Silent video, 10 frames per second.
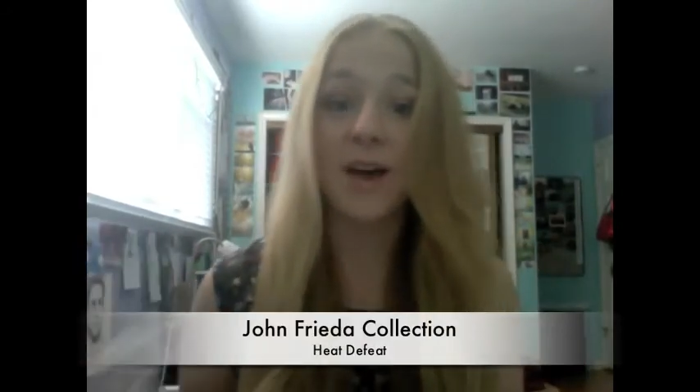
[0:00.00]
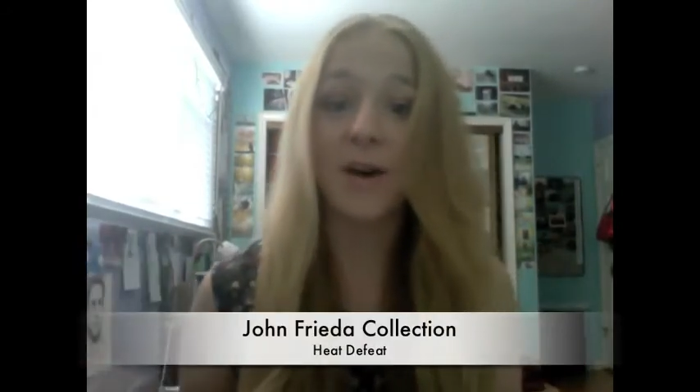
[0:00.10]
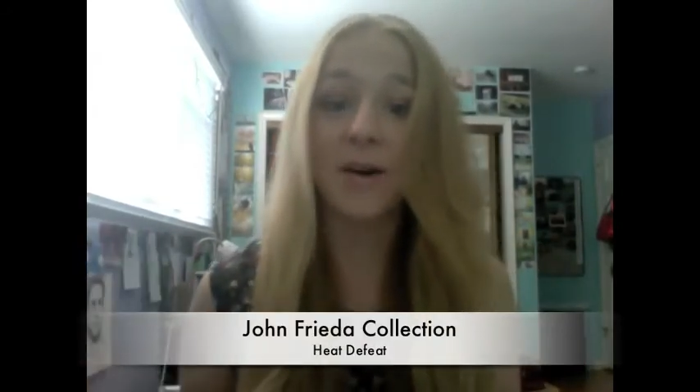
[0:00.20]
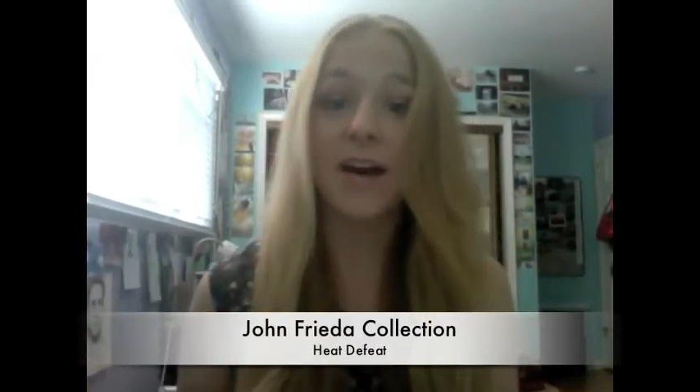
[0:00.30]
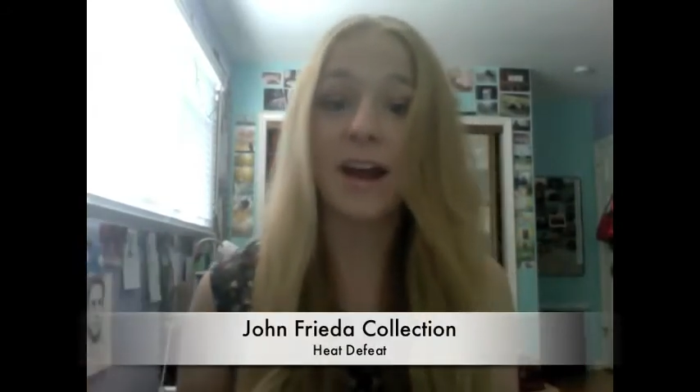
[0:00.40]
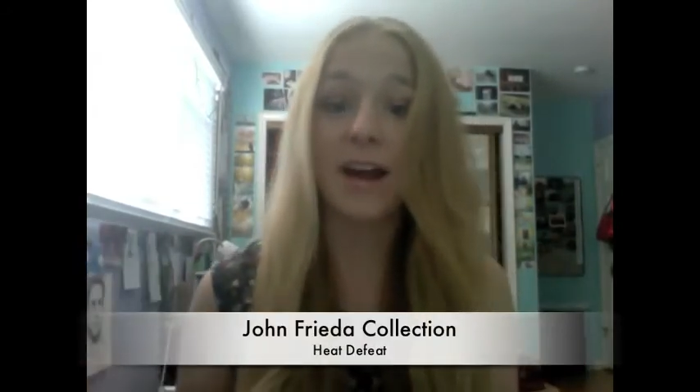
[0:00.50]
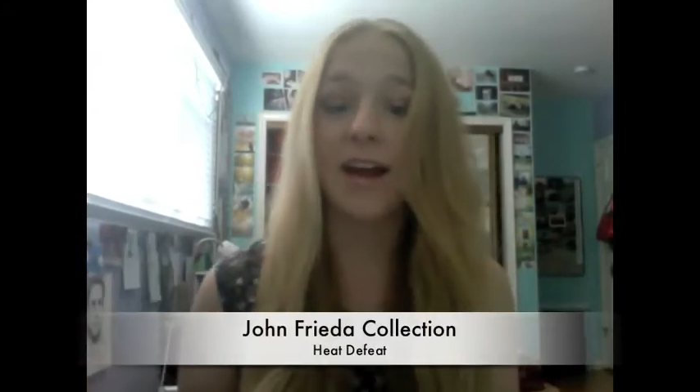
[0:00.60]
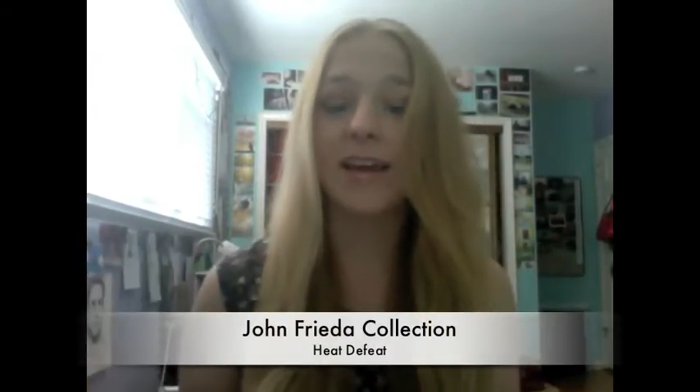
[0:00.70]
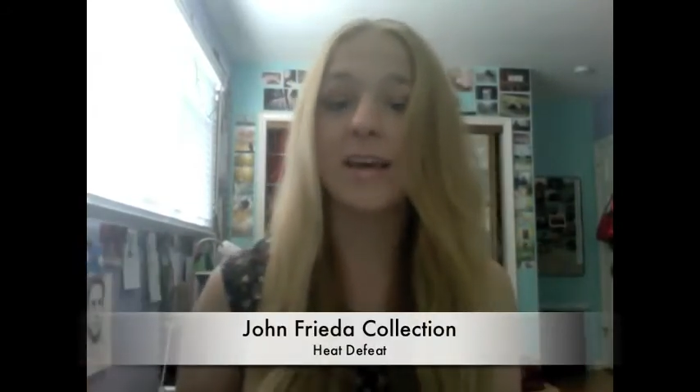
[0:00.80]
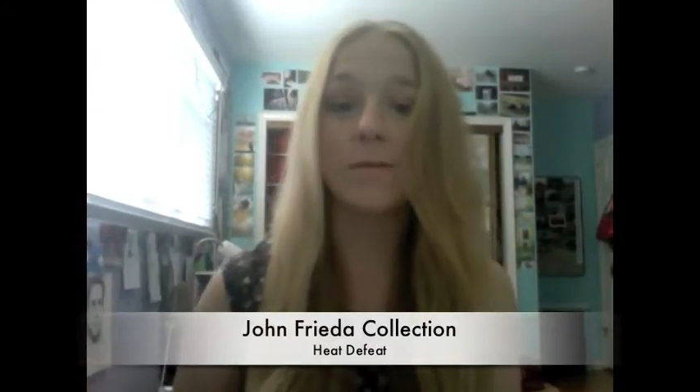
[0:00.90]
whole hair.
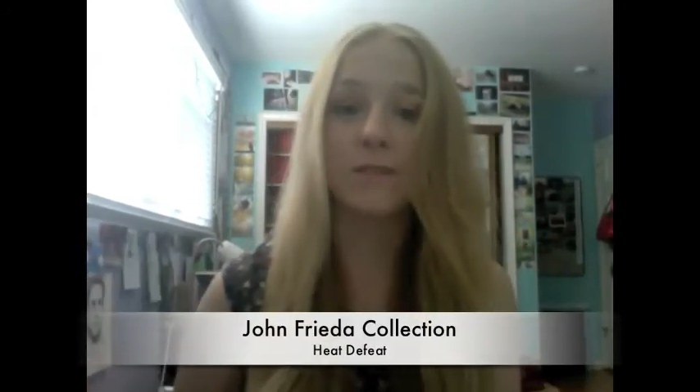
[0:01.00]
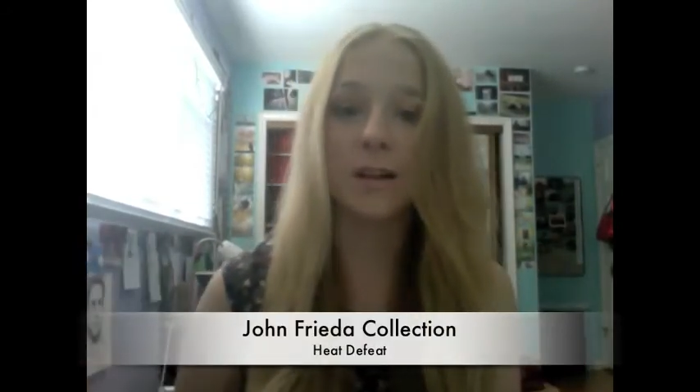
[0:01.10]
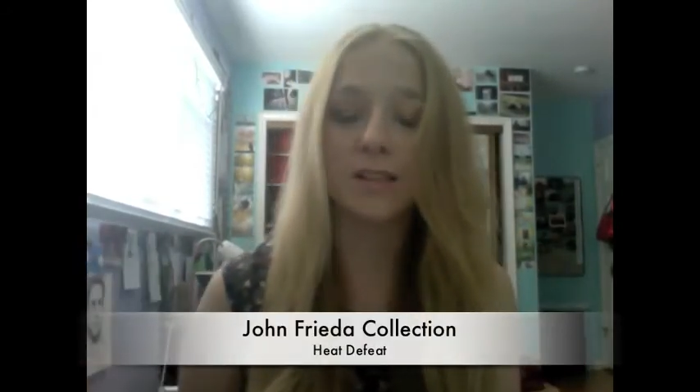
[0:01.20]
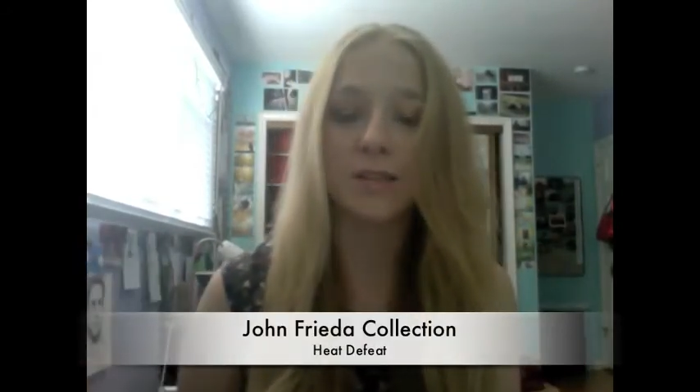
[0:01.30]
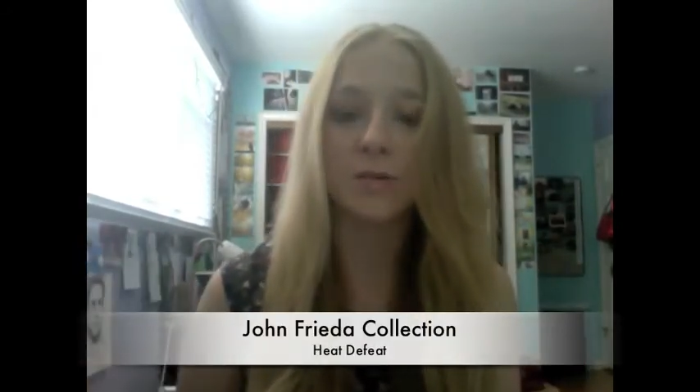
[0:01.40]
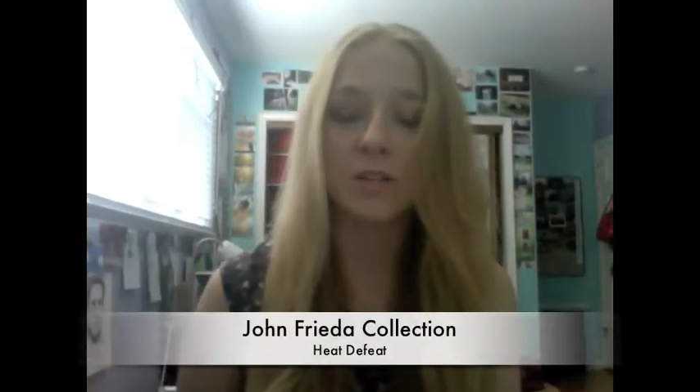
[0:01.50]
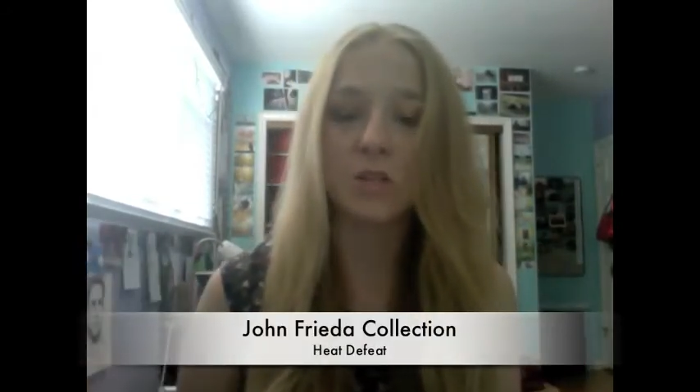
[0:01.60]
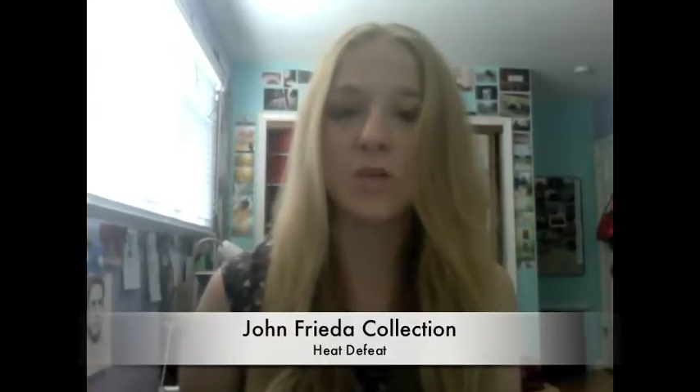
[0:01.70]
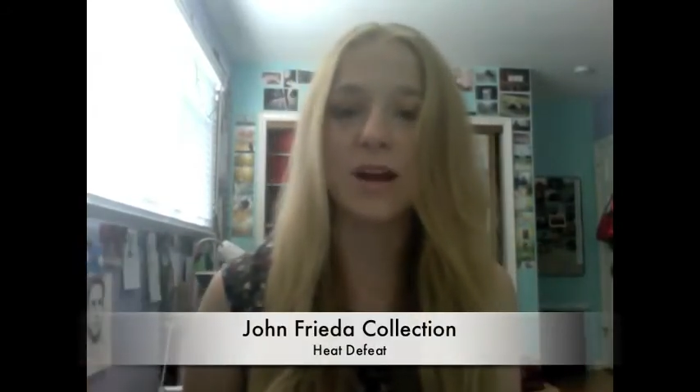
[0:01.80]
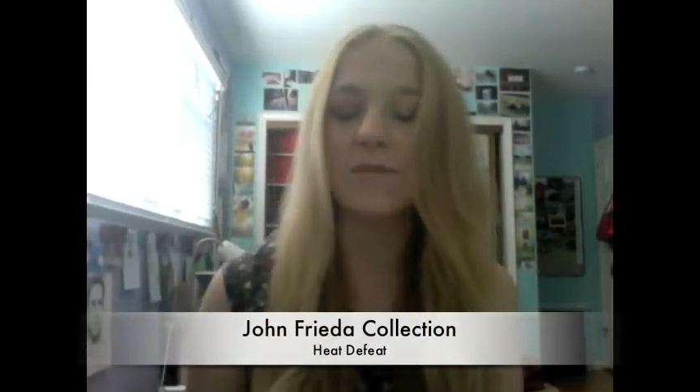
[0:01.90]
I can't pronounce the word spray.